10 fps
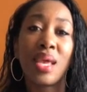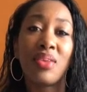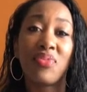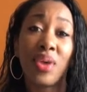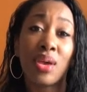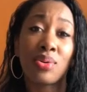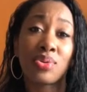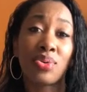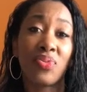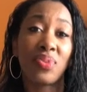it
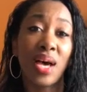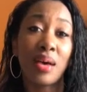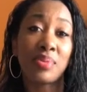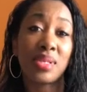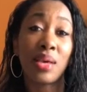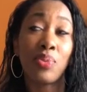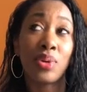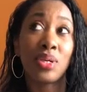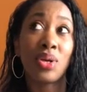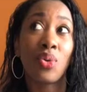fails or it flops. They
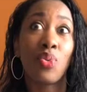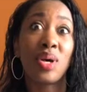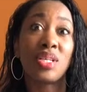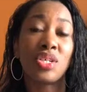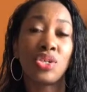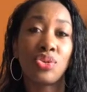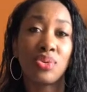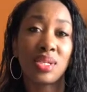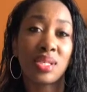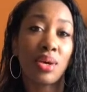wouldn't know what to do
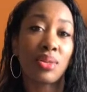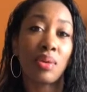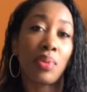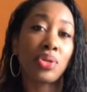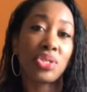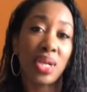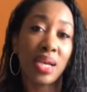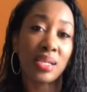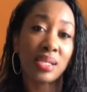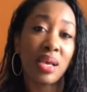to sell their
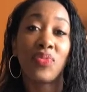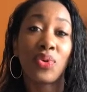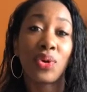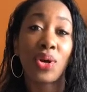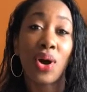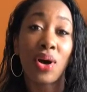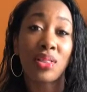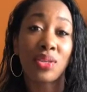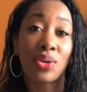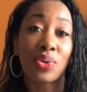merchandise. If you're an
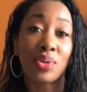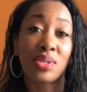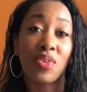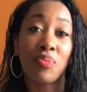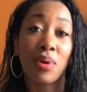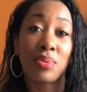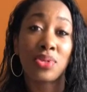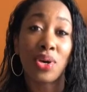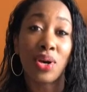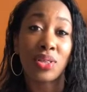author or a
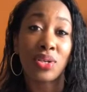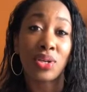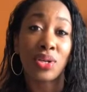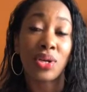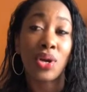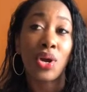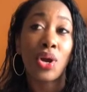self-published author,